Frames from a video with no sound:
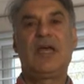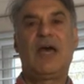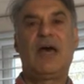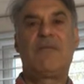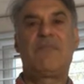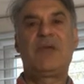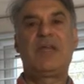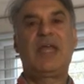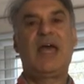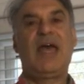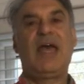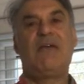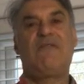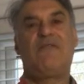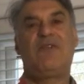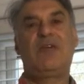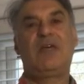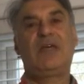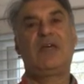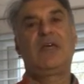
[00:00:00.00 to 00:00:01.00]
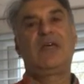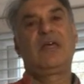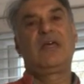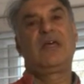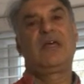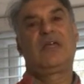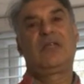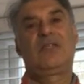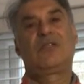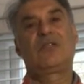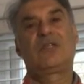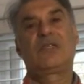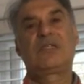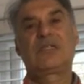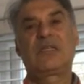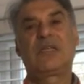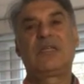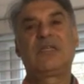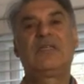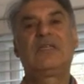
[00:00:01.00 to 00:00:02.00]
a bit heavier,
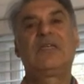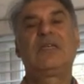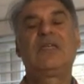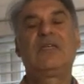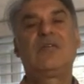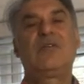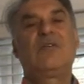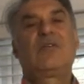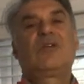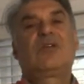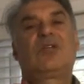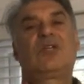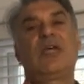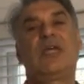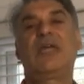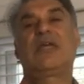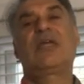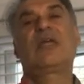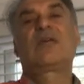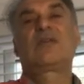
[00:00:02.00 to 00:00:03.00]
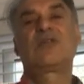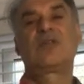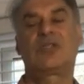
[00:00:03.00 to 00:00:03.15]
just continue the shaking.